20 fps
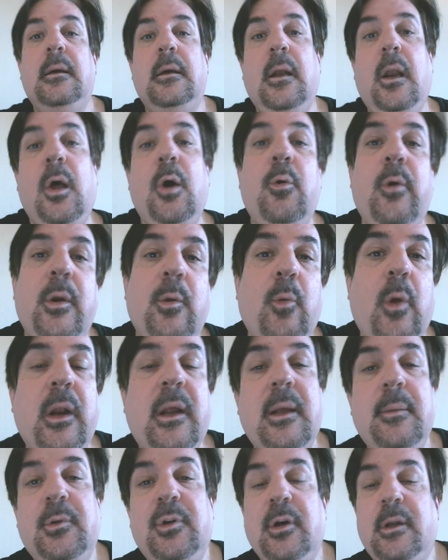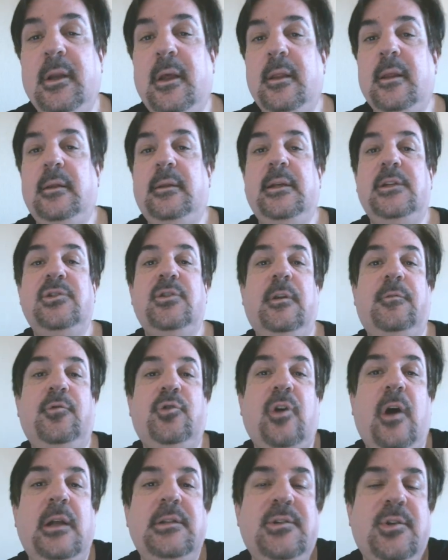Hello and welcome to another edition of
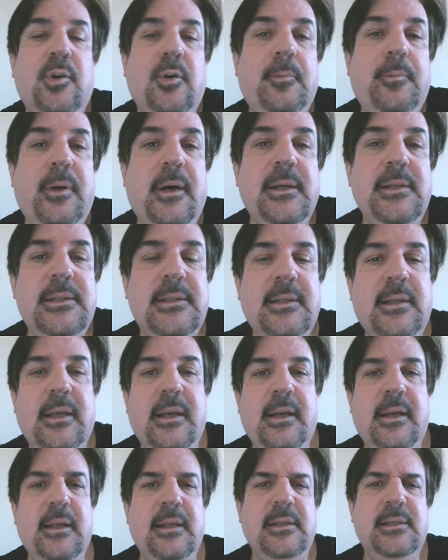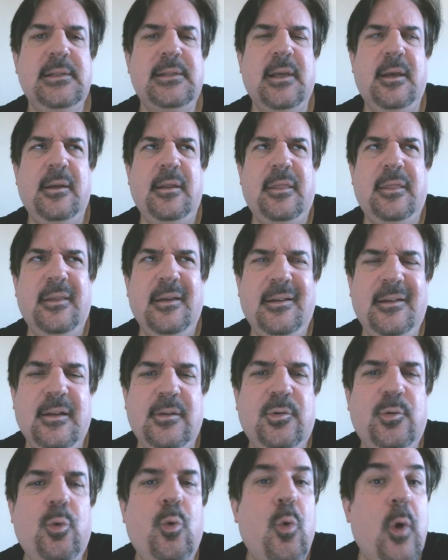Trotsky or Bust. It is, I think,
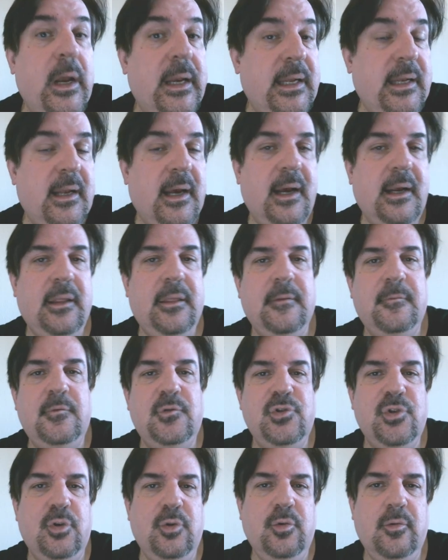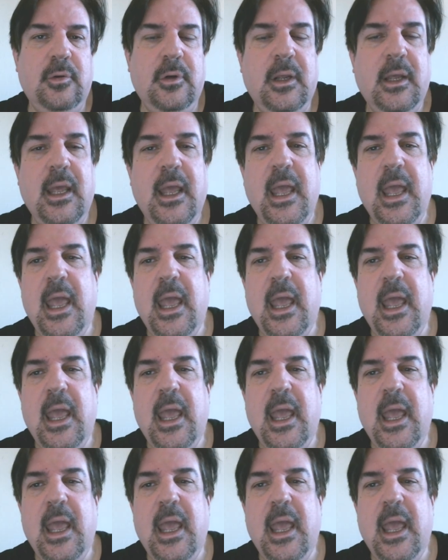the 29th of June.